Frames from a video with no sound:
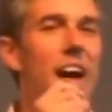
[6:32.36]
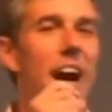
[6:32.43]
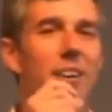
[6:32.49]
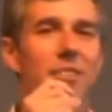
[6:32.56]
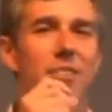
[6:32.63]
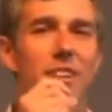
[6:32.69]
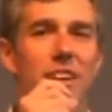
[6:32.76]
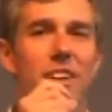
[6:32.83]

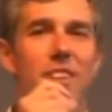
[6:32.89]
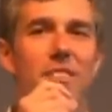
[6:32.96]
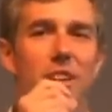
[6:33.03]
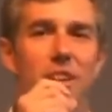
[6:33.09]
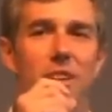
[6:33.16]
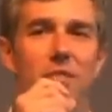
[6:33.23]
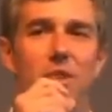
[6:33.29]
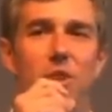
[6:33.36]
about the,
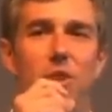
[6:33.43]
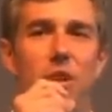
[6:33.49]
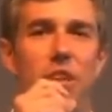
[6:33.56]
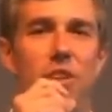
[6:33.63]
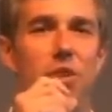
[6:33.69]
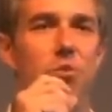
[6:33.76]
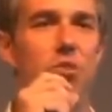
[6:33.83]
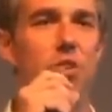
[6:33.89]
the, the,
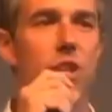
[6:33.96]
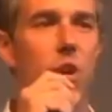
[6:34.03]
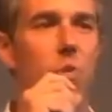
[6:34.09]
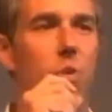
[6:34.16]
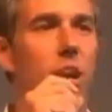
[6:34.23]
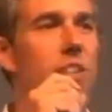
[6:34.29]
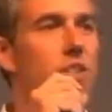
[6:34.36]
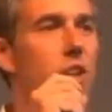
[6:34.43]
Green New
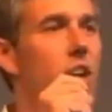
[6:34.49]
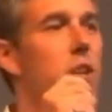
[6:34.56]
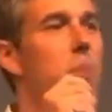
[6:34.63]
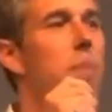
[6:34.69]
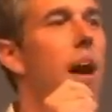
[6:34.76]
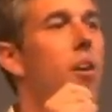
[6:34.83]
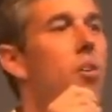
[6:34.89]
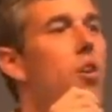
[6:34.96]
Deal, when I talk
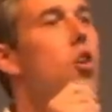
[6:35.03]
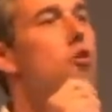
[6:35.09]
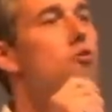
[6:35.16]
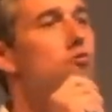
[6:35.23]
about